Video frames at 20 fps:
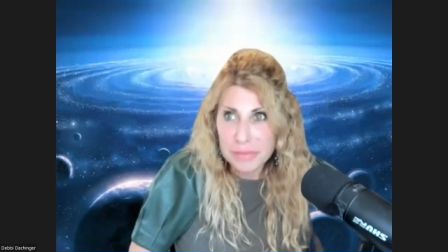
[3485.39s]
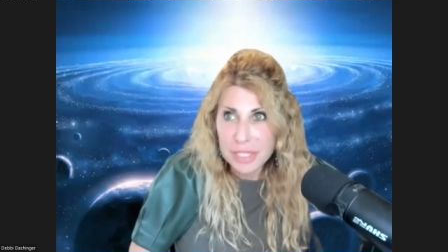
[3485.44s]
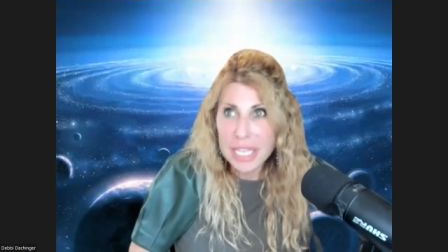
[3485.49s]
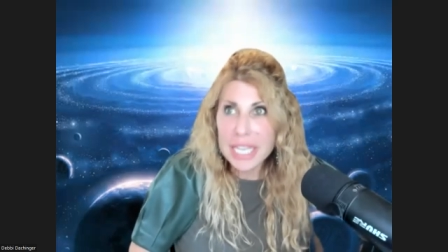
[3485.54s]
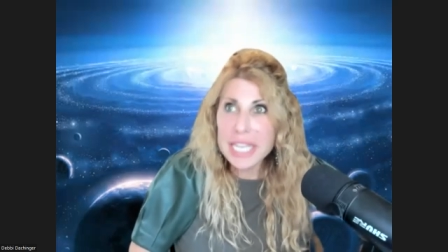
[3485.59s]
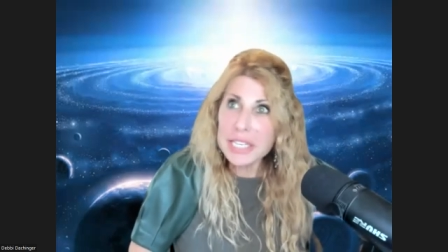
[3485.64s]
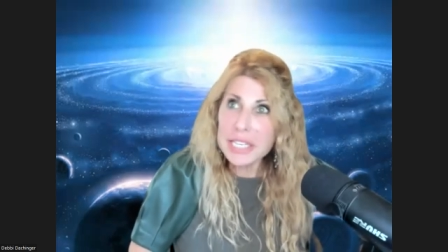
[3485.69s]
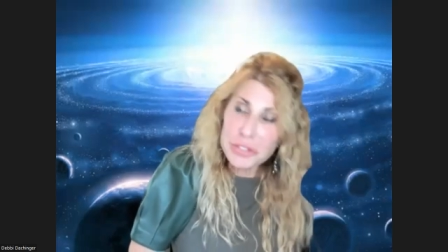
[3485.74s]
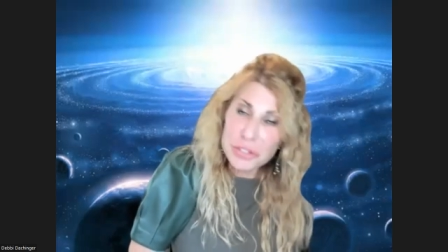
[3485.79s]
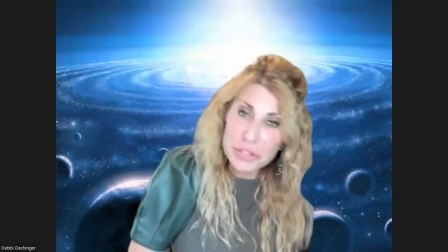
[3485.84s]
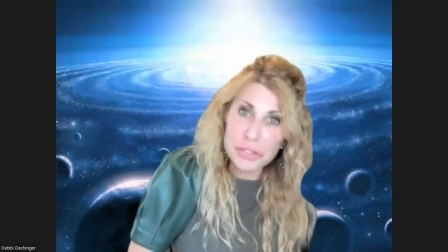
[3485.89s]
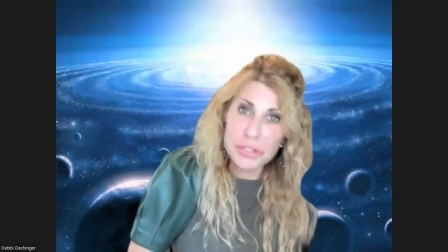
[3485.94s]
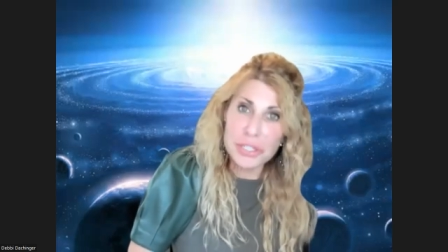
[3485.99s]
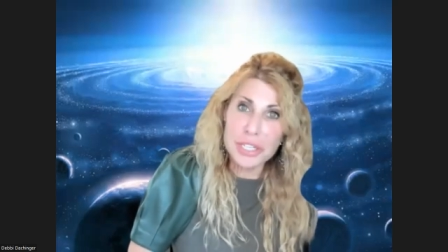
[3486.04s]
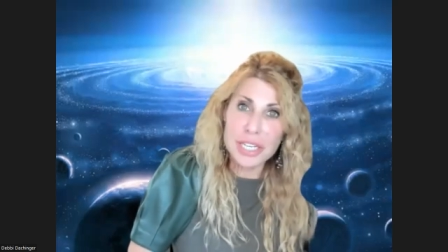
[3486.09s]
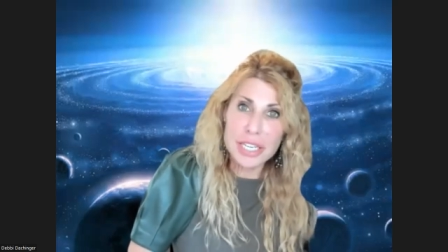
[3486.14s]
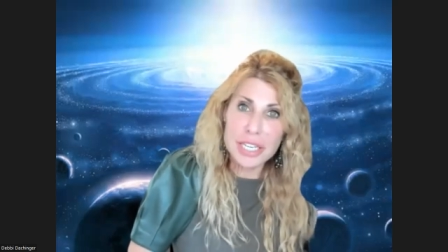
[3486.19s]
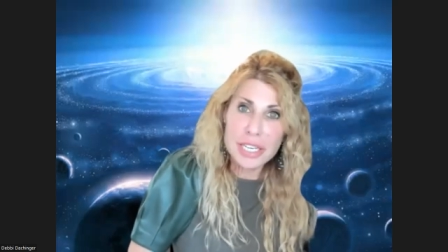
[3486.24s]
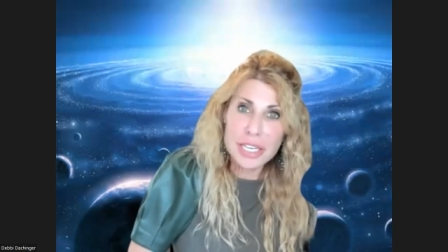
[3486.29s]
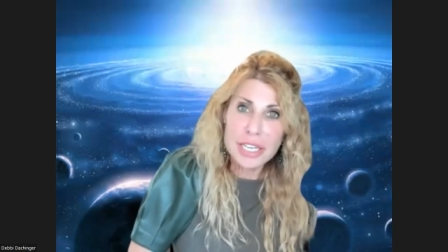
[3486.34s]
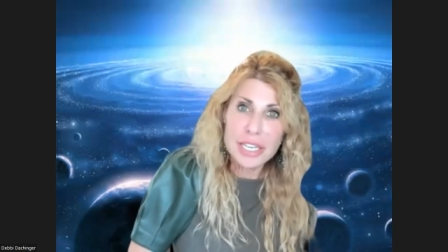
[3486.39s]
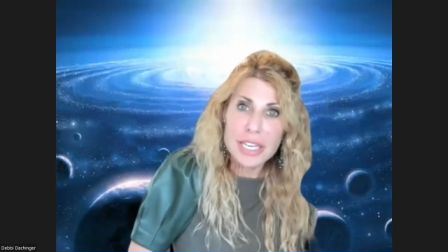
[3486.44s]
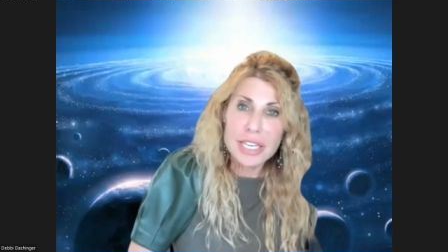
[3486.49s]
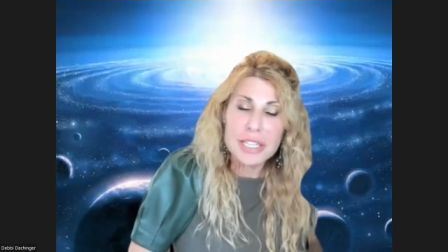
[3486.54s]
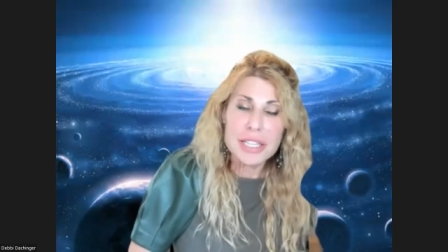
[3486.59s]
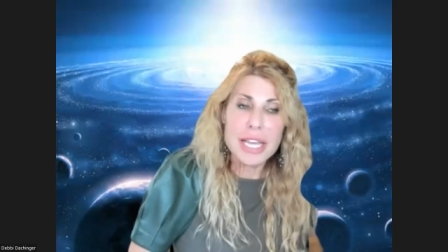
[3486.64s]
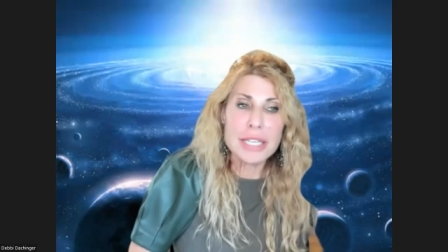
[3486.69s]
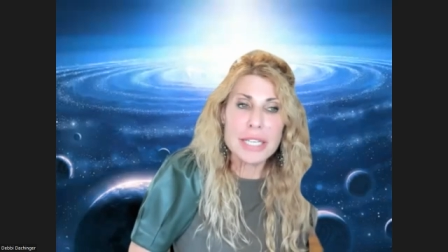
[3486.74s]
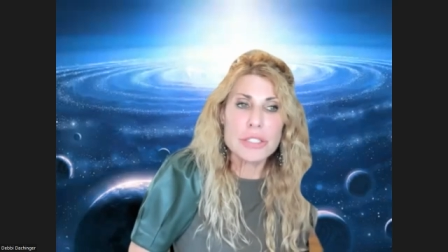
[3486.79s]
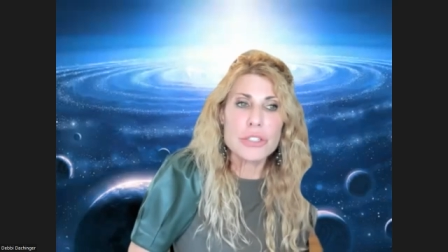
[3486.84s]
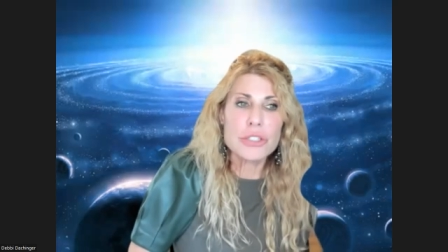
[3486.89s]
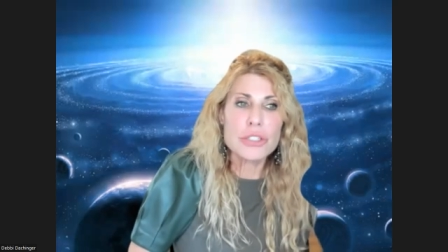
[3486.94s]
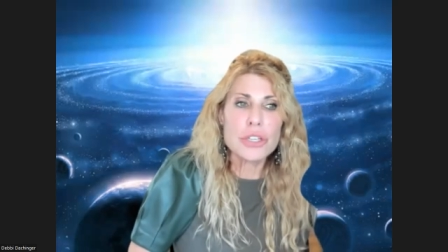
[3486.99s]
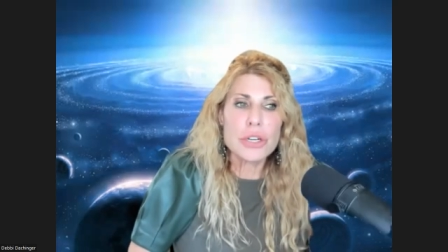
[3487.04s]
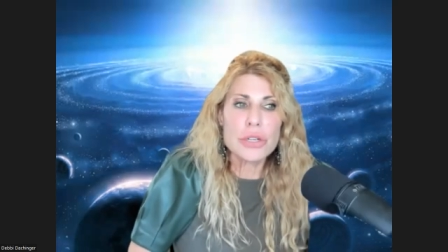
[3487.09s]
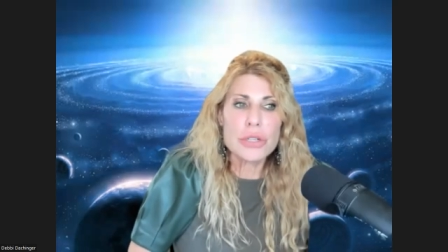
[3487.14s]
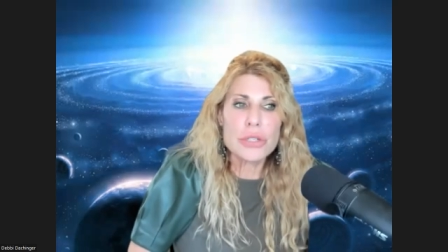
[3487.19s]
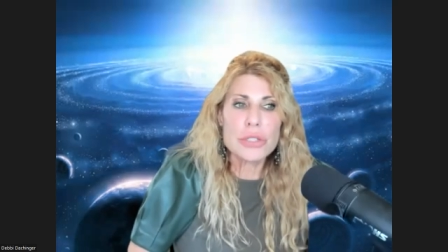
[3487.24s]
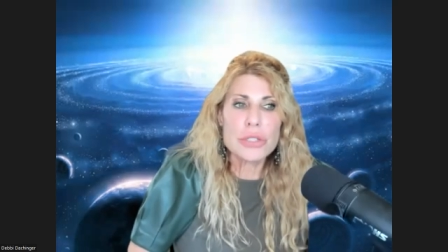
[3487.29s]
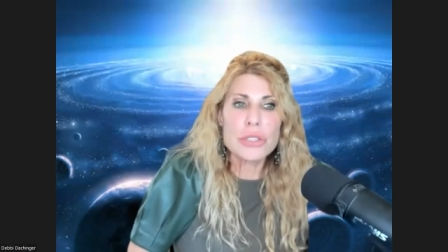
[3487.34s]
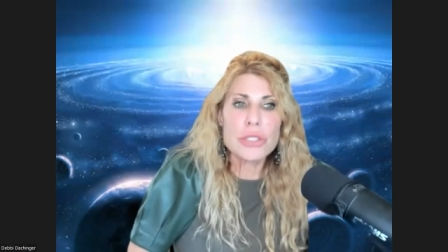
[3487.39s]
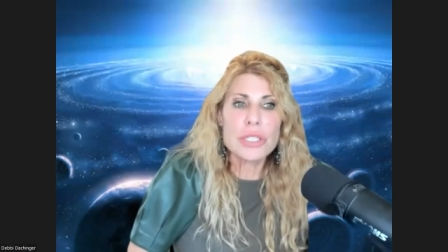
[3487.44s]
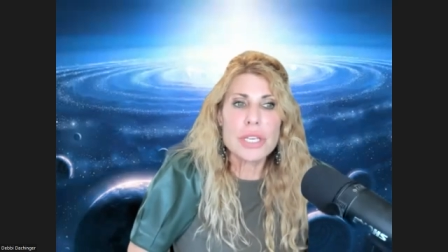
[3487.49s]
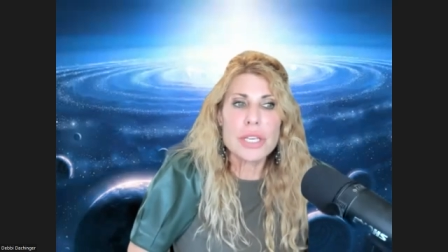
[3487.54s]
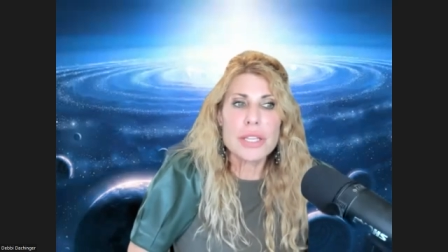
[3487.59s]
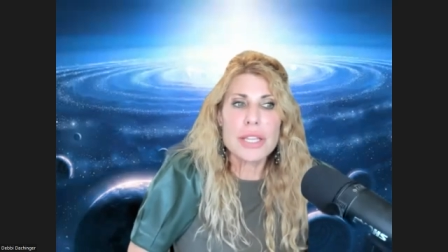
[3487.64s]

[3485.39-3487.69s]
history that shows